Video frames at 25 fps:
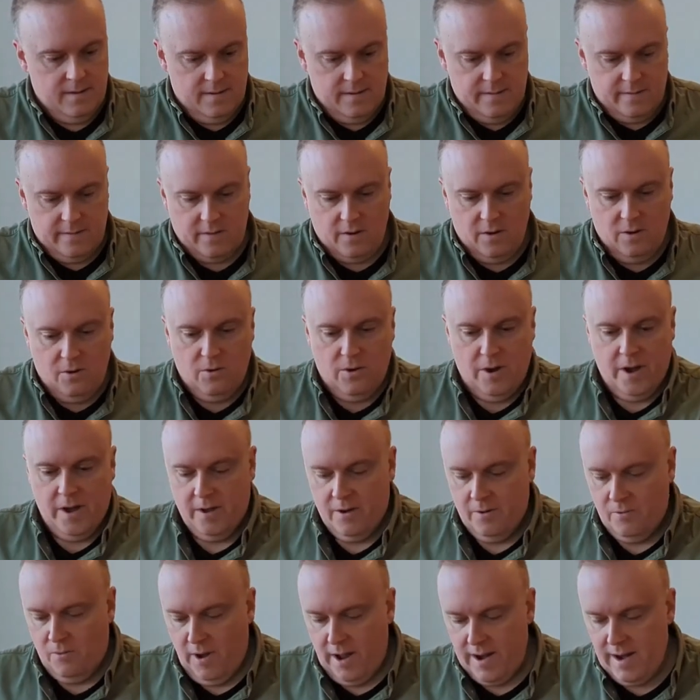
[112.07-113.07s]
So
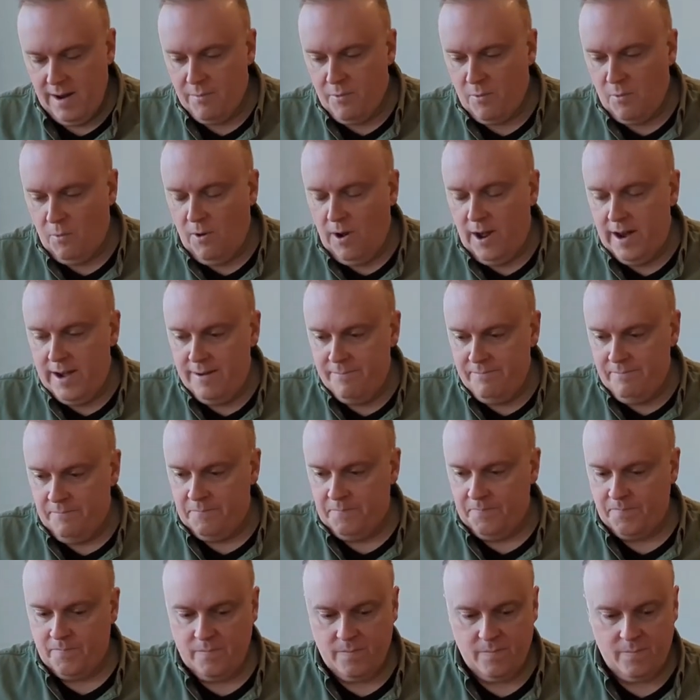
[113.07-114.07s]
wine number 1.
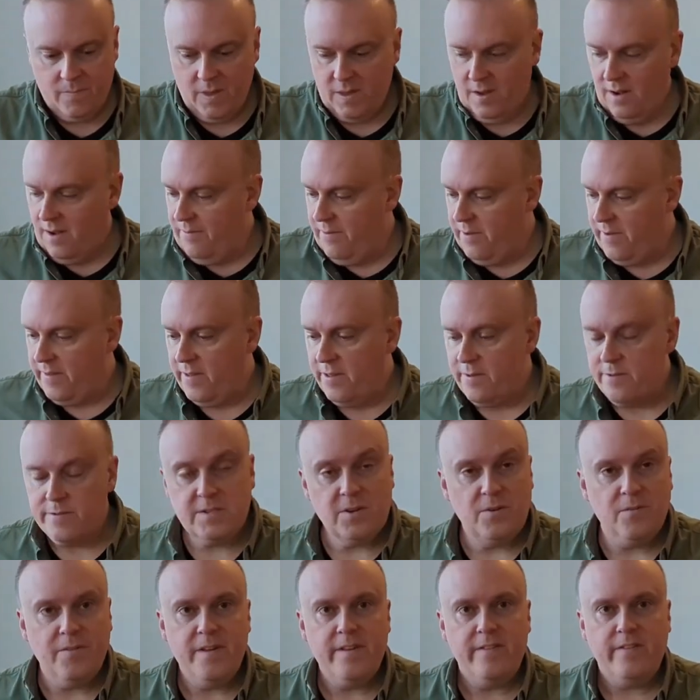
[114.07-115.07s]
Obviously
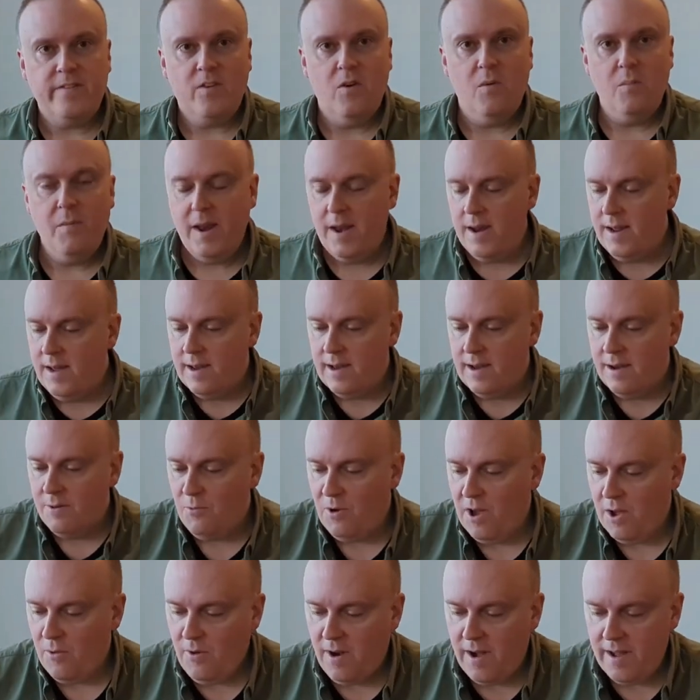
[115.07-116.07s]
there's only so many
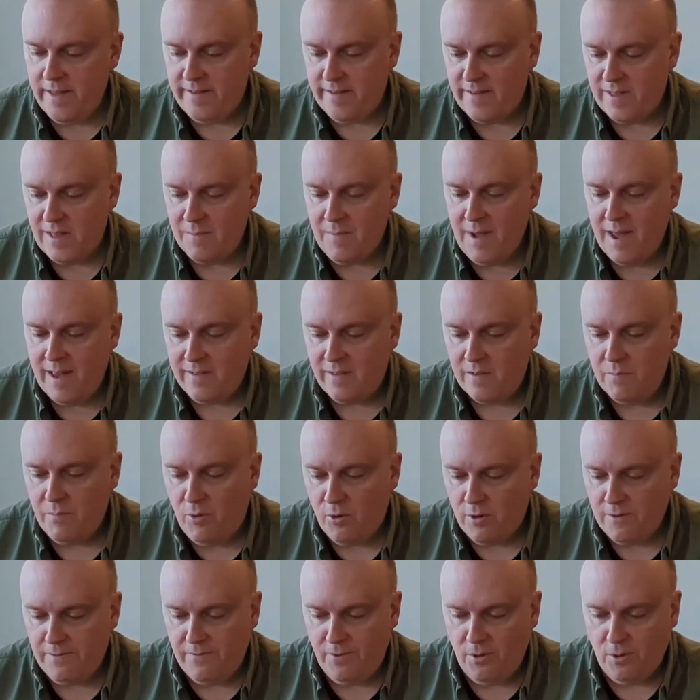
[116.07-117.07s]
white wines in the
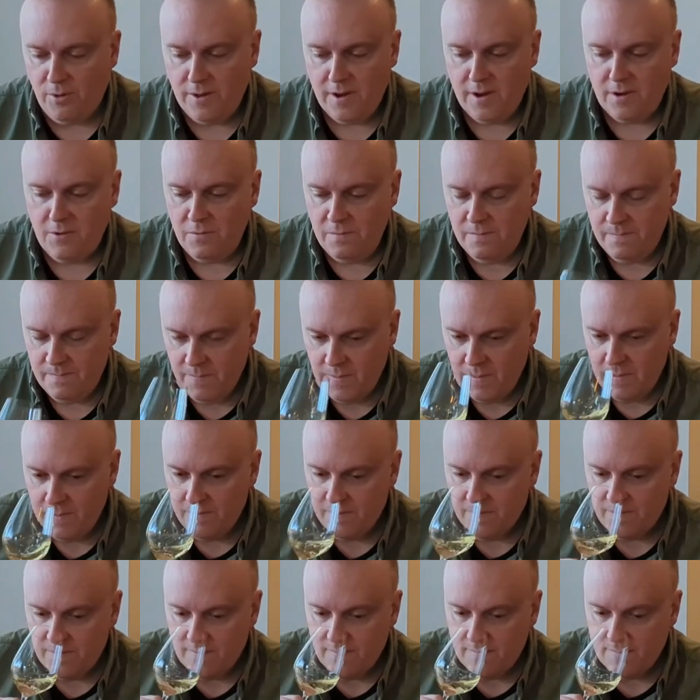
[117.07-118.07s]
Masi portfolio.
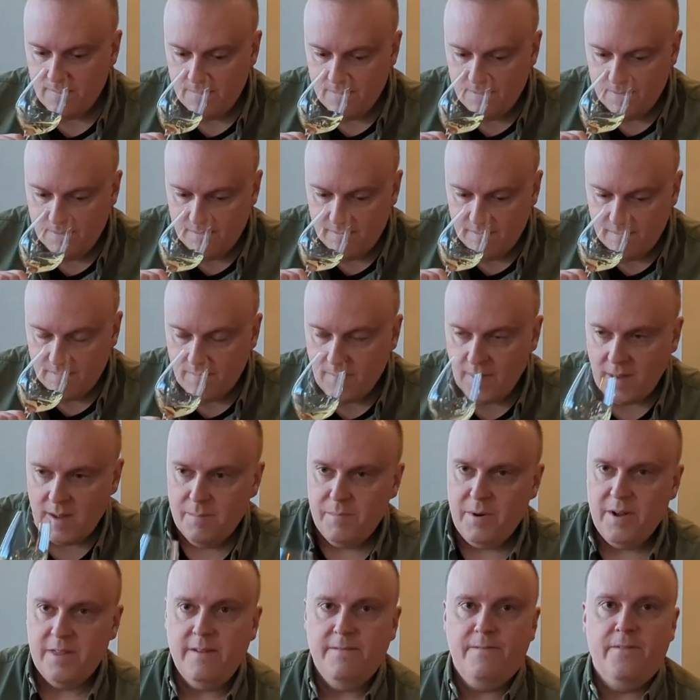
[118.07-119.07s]

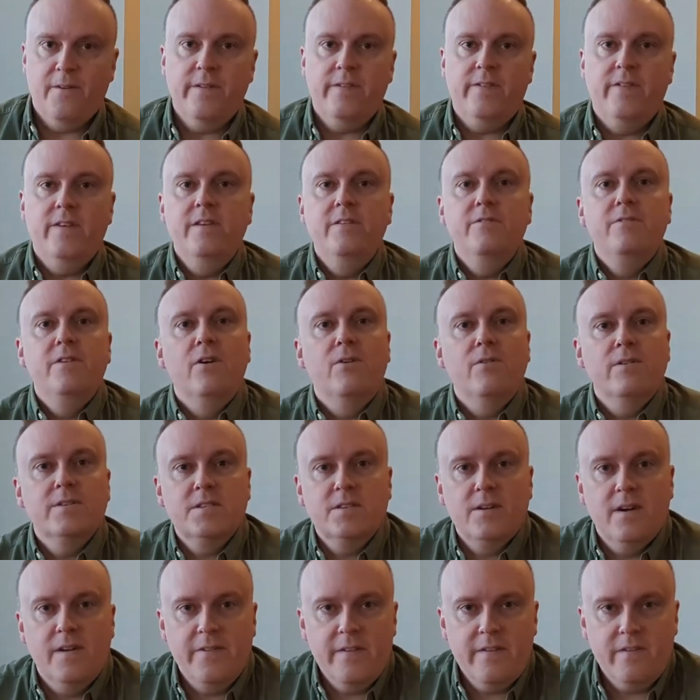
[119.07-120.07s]
But the first thing you
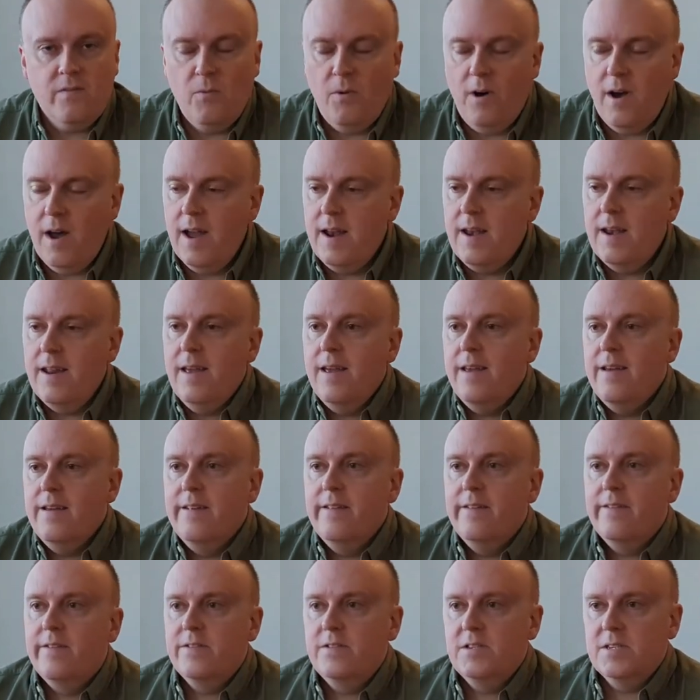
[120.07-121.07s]
notice on this wine
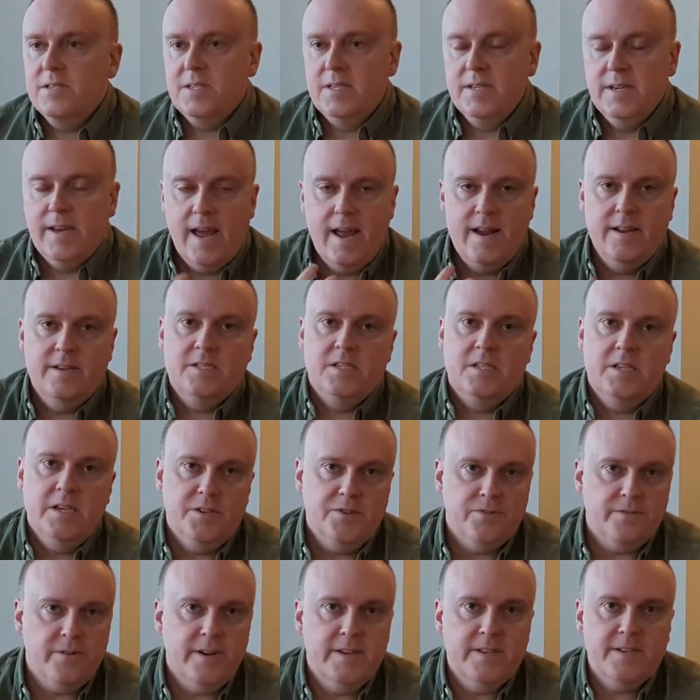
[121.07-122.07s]
is just intense
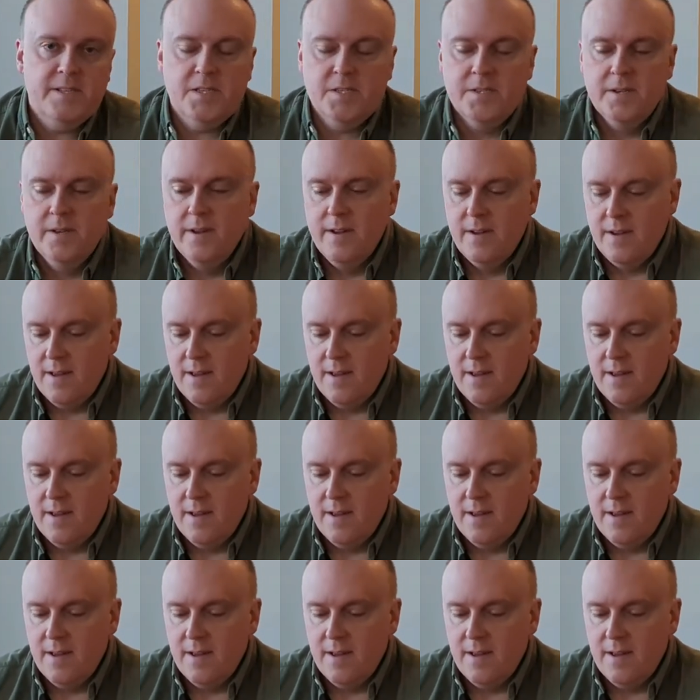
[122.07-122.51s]
citrus,